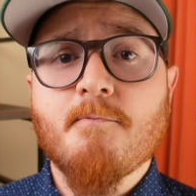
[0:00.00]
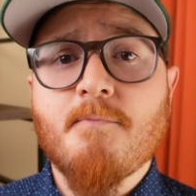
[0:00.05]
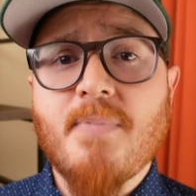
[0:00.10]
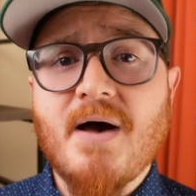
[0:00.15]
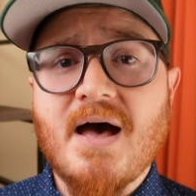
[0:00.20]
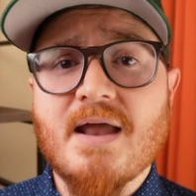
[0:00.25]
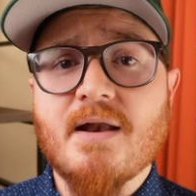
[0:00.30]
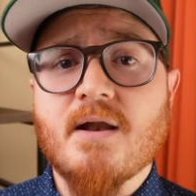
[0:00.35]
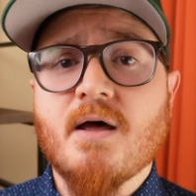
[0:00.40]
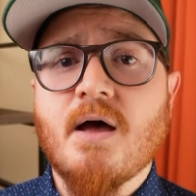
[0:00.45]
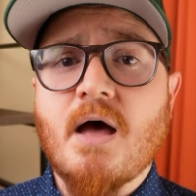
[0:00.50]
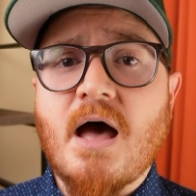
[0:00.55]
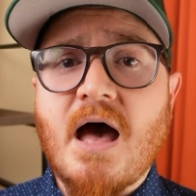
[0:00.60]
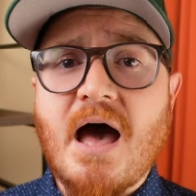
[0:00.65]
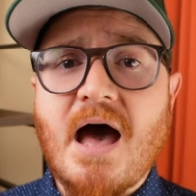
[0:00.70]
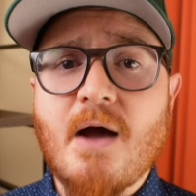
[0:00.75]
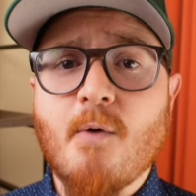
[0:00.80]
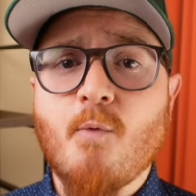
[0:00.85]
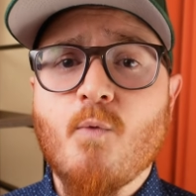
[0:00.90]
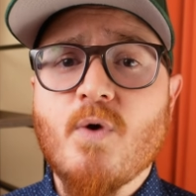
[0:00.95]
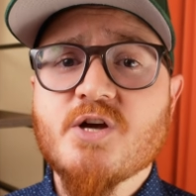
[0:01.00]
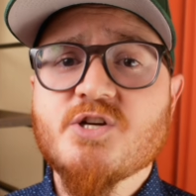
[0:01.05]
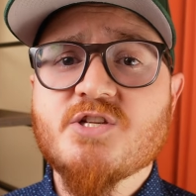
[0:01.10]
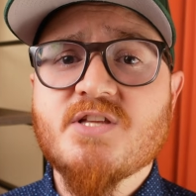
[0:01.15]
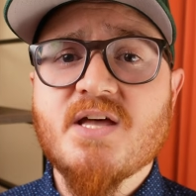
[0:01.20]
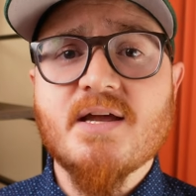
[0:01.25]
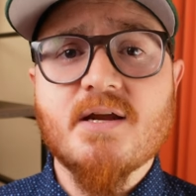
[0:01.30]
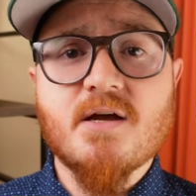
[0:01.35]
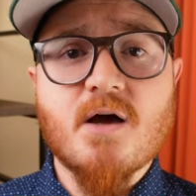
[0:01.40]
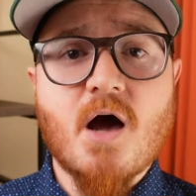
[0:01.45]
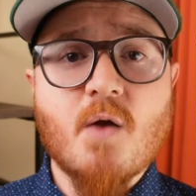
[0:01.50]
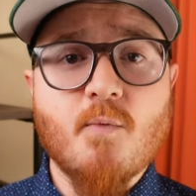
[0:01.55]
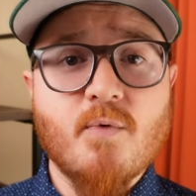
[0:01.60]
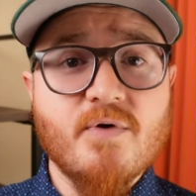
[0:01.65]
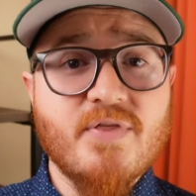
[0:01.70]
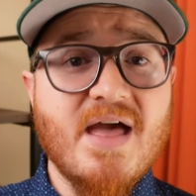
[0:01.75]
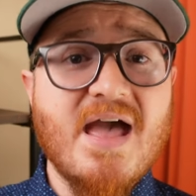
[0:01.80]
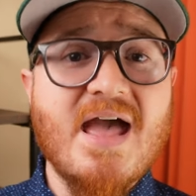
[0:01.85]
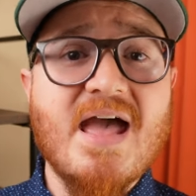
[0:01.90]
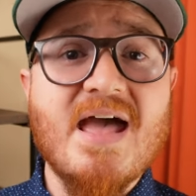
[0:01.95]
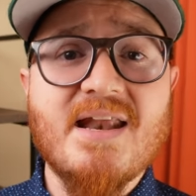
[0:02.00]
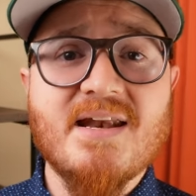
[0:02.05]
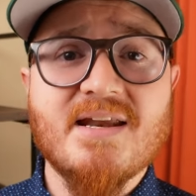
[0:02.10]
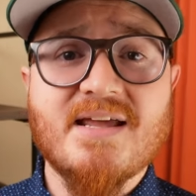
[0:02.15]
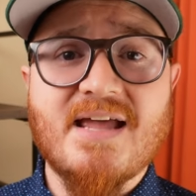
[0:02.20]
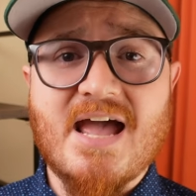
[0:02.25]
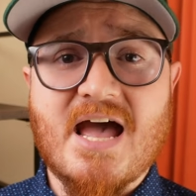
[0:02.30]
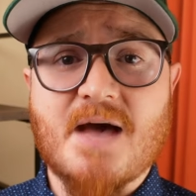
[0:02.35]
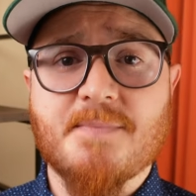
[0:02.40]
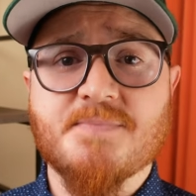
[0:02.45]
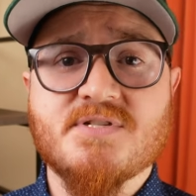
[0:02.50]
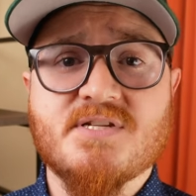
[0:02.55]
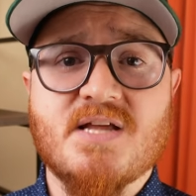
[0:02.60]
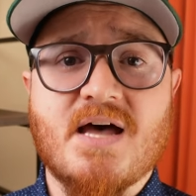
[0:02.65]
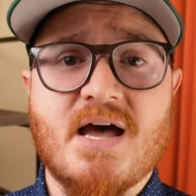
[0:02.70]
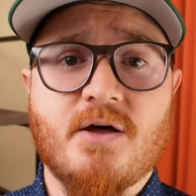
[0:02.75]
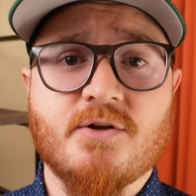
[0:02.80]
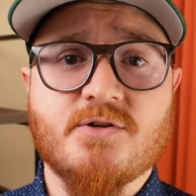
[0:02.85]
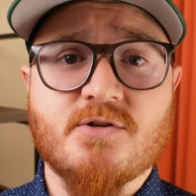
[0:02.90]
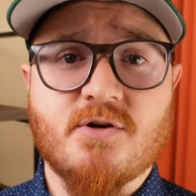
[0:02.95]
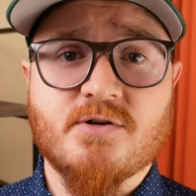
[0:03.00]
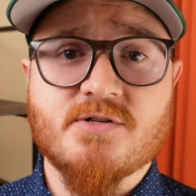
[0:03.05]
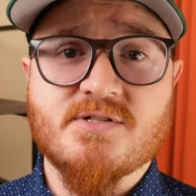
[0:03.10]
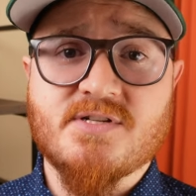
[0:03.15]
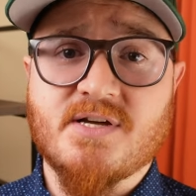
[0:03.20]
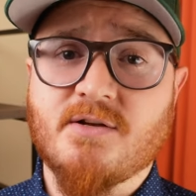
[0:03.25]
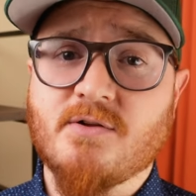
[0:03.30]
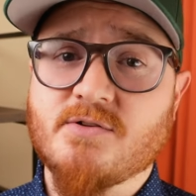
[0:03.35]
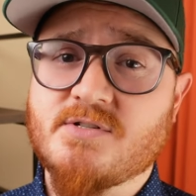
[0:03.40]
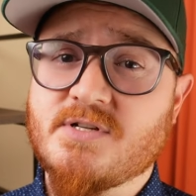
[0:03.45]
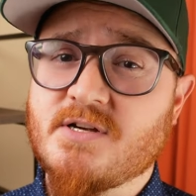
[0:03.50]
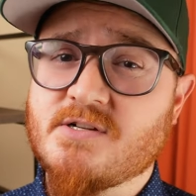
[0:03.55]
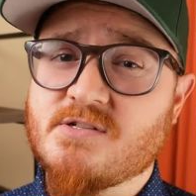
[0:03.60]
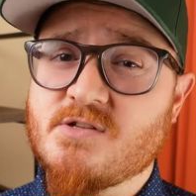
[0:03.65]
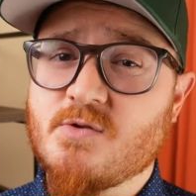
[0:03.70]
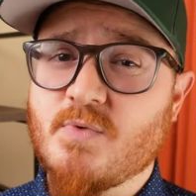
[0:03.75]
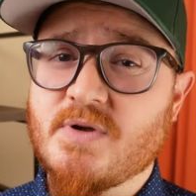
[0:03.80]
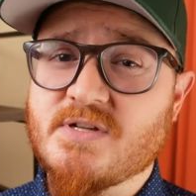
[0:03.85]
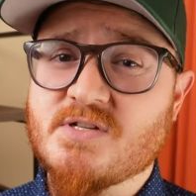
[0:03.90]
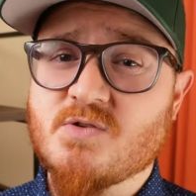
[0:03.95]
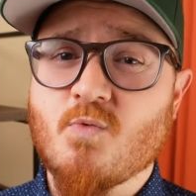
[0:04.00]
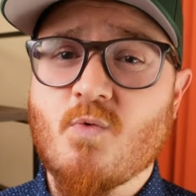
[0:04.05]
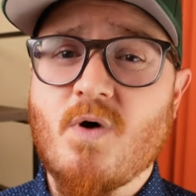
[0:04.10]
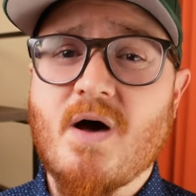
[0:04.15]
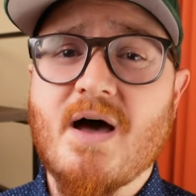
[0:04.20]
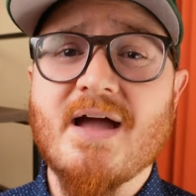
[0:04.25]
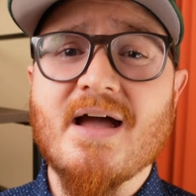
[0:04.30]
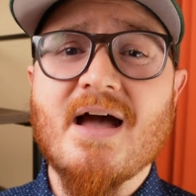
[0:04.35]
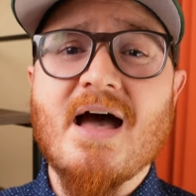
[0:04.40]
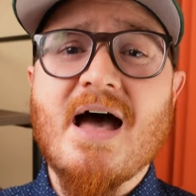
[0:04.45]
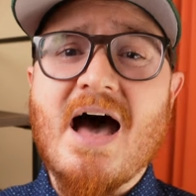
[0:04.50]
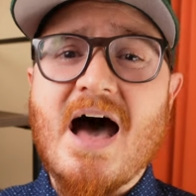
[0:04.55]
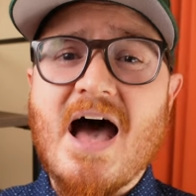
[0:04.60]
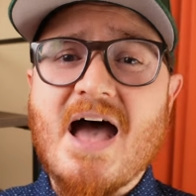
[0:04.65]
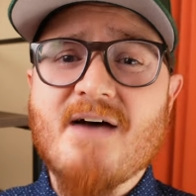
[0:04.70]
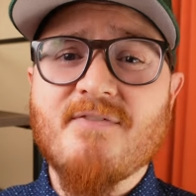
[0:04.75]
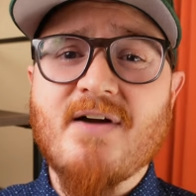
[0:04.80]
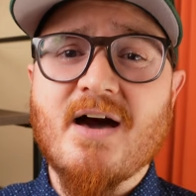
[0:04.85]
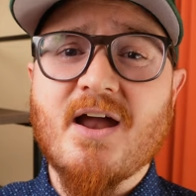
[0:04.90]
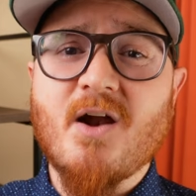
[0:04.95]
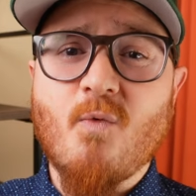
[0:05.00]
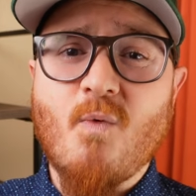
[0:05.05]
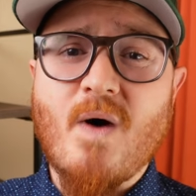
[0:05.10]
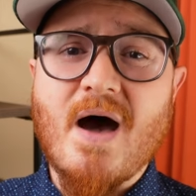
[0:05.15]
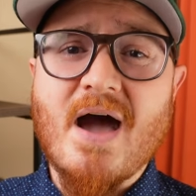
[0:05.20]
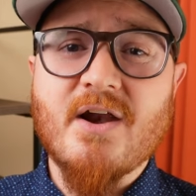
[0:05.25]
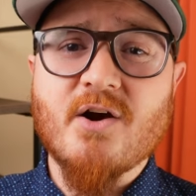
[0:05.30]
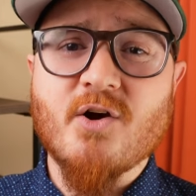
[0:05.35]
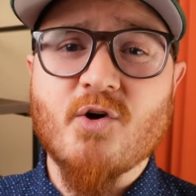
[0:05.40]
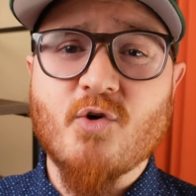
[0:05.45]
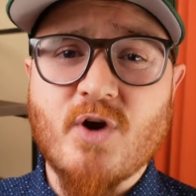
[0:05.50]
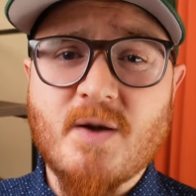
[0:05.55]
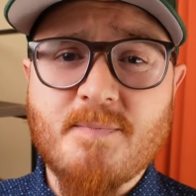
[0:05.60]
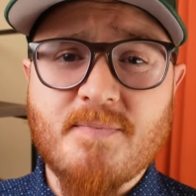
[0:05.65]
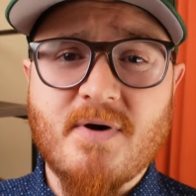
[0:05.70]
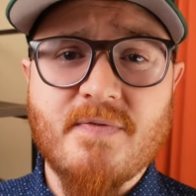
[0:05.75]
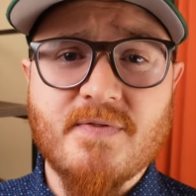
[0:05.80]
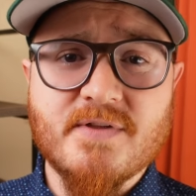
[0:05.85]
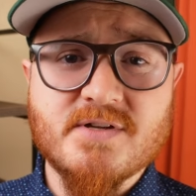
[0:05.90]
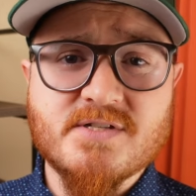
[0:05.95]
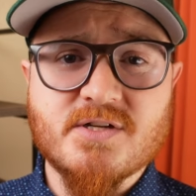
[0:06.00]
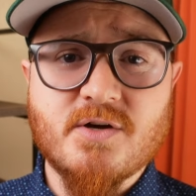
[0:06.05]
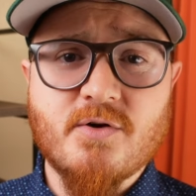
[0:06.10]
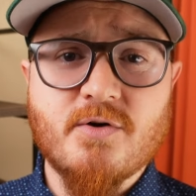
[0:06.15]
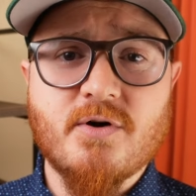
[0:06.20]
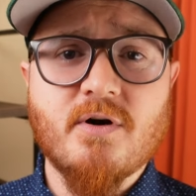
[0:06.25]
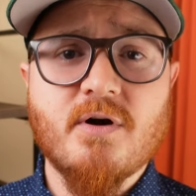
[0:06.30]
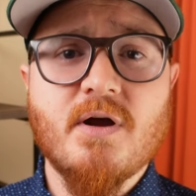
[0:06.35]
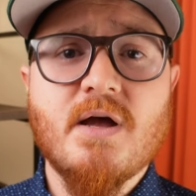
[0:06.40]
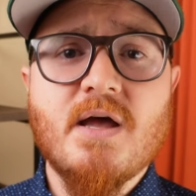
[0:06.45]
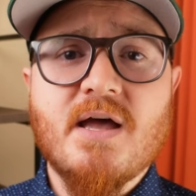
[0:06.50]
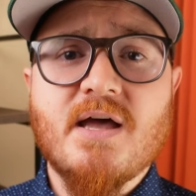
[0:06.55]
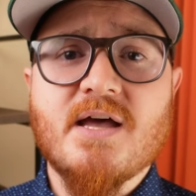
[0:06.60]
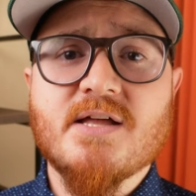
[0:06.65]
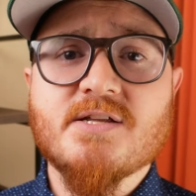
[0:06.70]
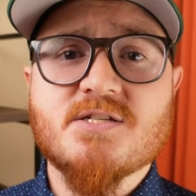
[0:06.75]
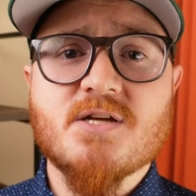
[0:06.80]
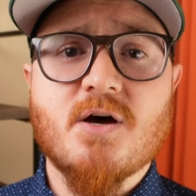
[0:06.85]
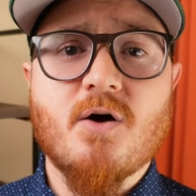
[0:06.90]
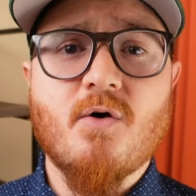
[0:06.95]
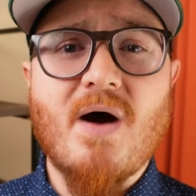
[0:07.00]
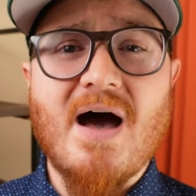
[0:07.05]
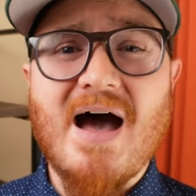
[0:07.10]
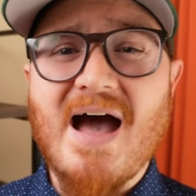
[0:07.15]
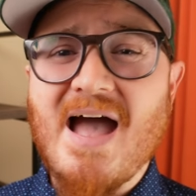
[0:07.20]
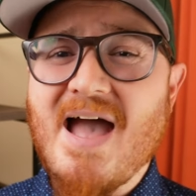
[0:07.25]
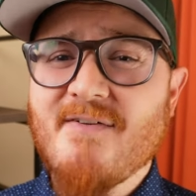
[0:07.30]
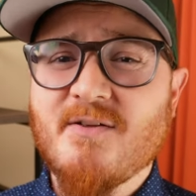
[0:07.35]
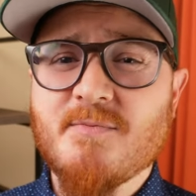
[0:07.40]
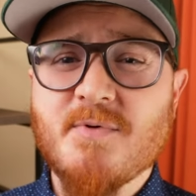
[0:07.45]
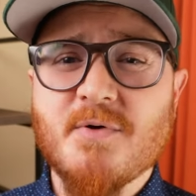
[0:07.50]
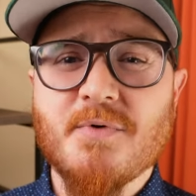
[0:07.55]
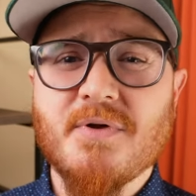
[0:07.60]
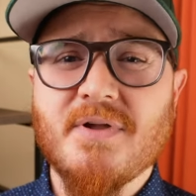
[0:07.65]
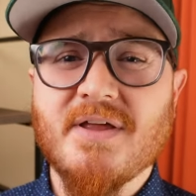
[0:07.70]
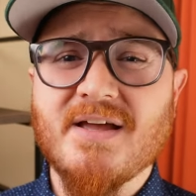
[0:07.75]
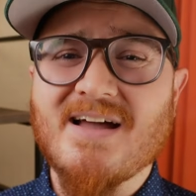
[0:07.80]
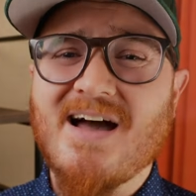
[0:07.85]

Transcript: But I wish they had gone with end cap style turn signals. Here's the reason why. I've got a wider grip on the scooter, and so I have to be really